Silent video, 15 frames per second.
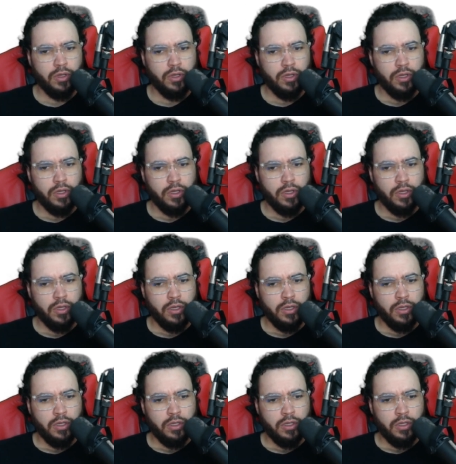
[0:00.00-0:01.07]

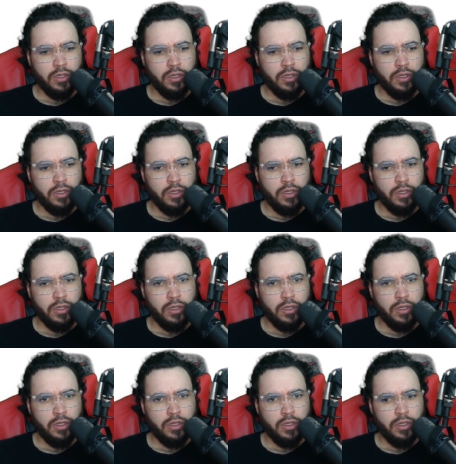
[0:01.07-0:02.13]

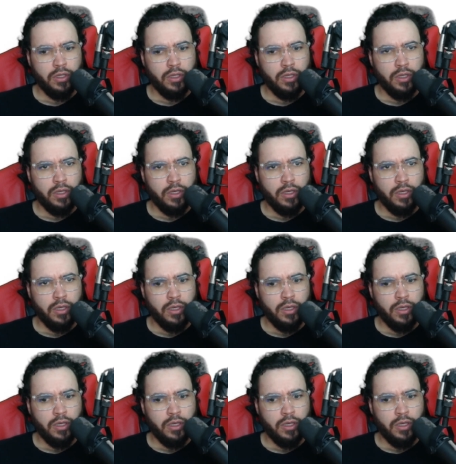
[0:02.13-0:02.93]
No one is speaking in this clip.